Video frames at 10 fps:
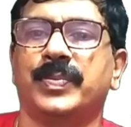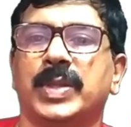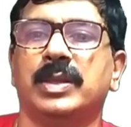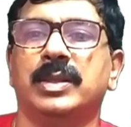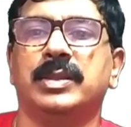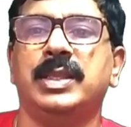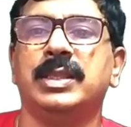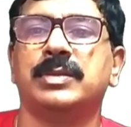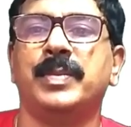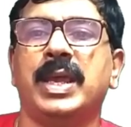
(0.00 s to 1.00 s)
These
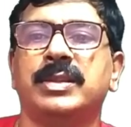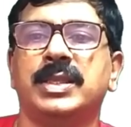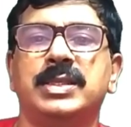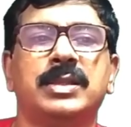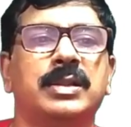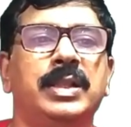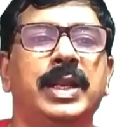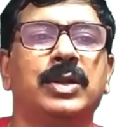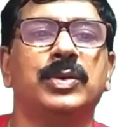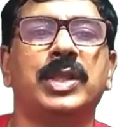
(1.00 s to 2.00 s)
messages lead
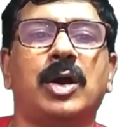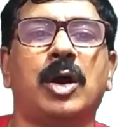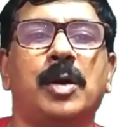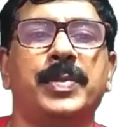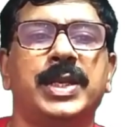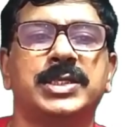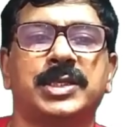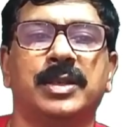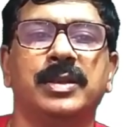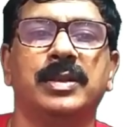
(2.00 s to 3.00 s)
to the
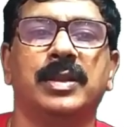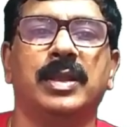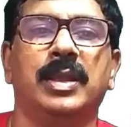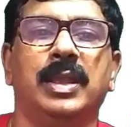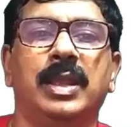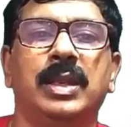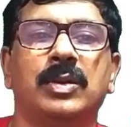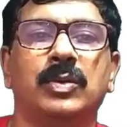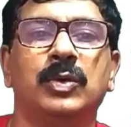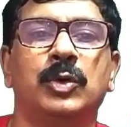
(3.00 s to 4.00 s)
operation. In
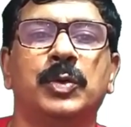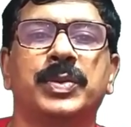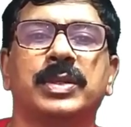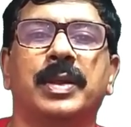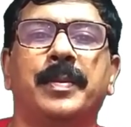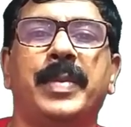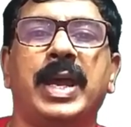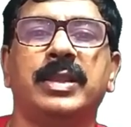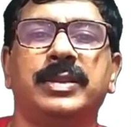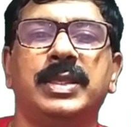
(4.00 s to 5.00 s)
OOPS,
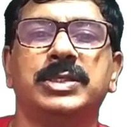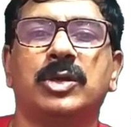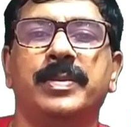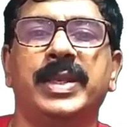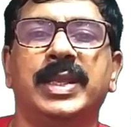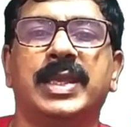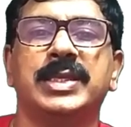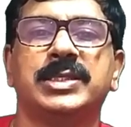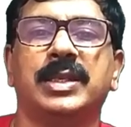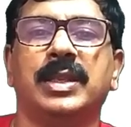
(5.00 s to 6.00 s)
message
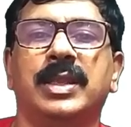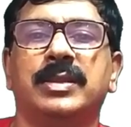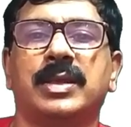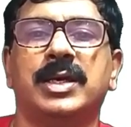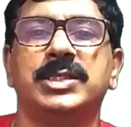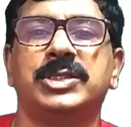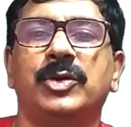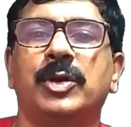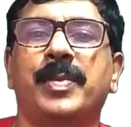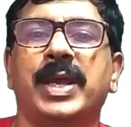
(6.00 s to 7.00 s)
communication is
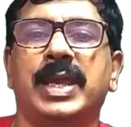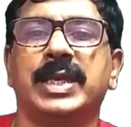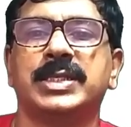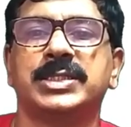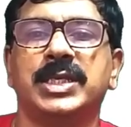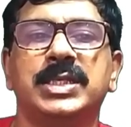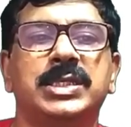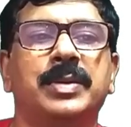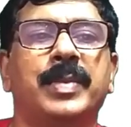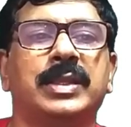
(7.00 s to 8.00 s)
achieved by exchanging
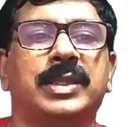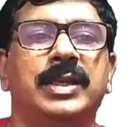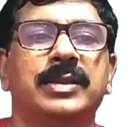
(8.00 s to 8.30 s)
methods.